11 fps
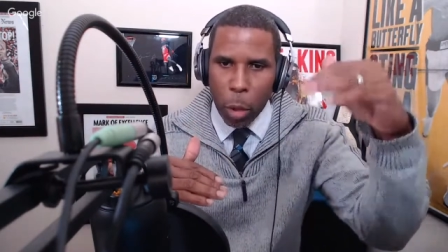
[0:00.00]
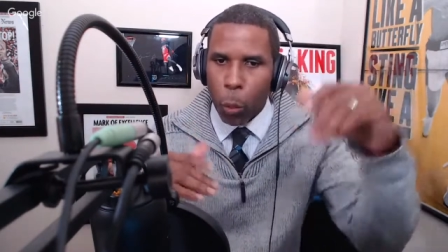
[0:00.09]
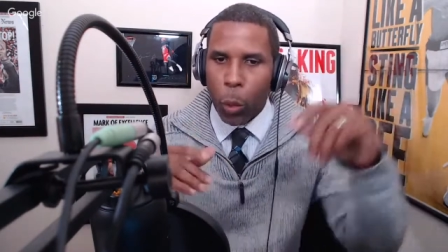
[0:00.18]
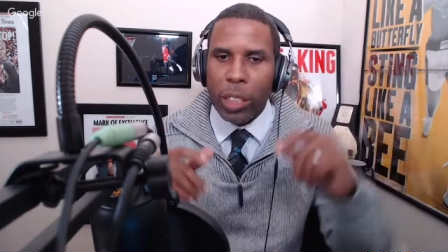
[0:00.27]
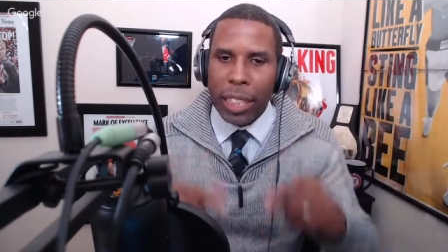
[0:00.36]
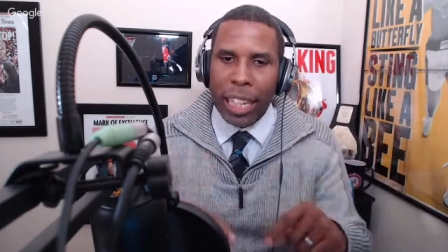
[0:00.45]

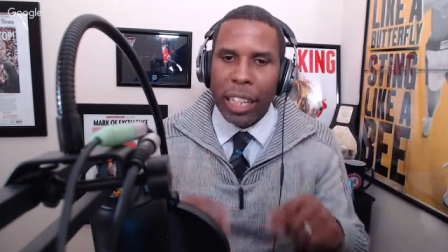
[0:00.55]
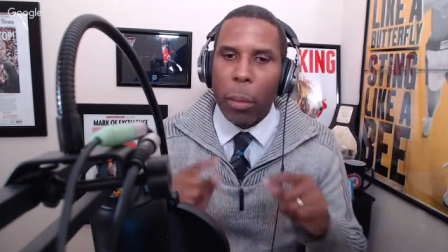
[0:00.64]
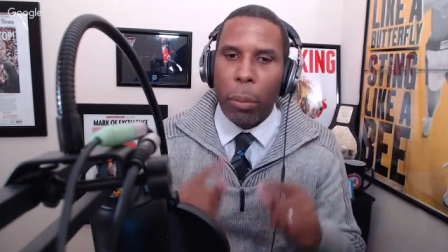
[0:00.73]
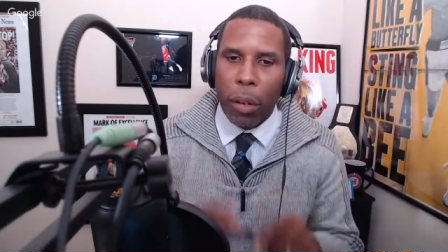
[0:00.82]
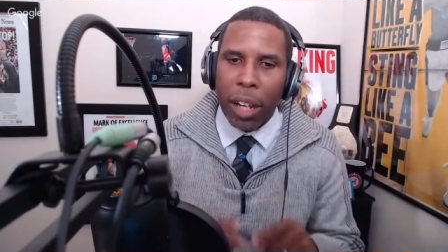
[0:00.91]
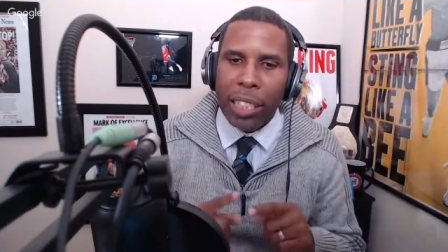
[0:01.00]
We're saying
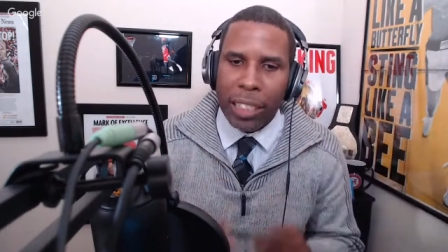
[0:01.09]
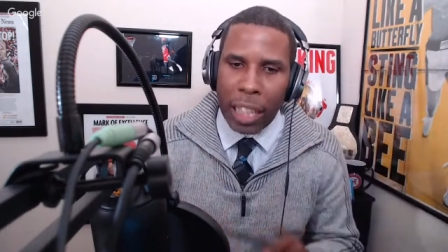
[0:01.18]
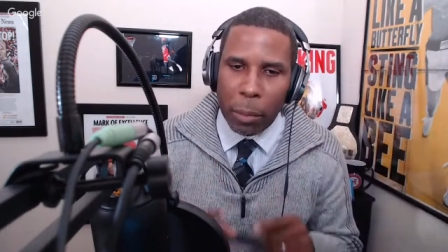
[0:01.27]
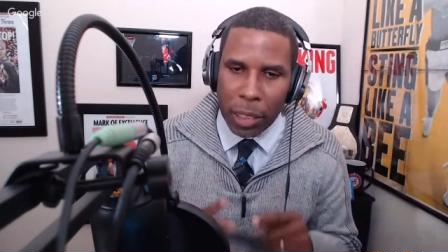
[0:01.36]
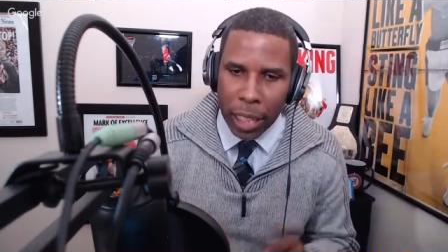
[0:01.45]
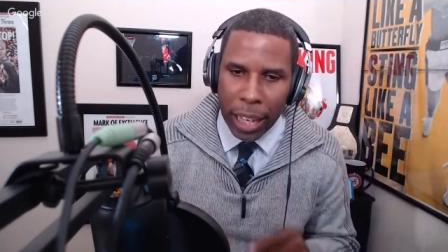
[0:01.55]
LeBron,
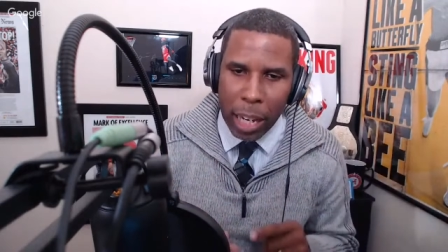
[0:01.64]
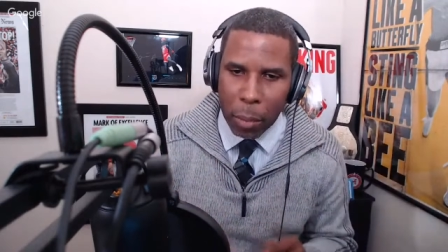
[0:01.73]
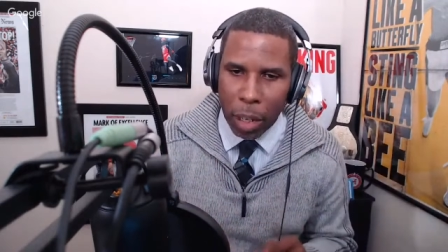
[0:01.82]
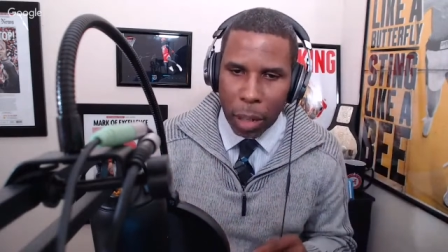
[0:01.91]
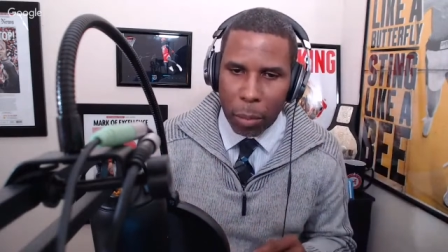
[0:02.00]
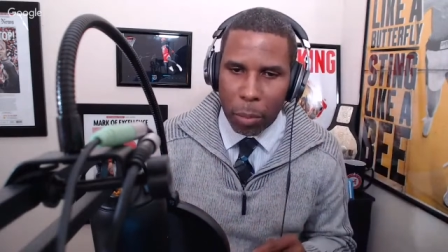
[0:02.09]
step your game up.